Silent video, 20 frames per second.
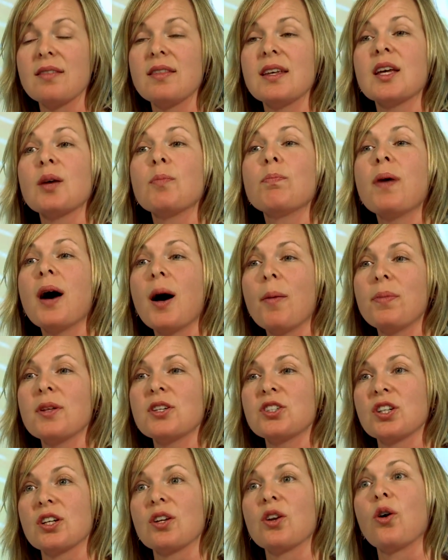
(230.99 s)
they can
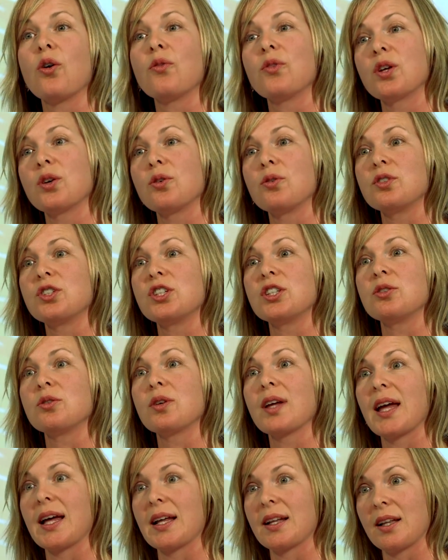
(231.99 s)
publish it on the GoGeo
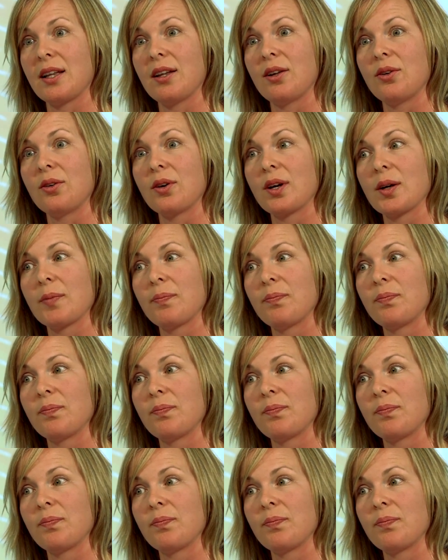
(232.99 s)
catalogue.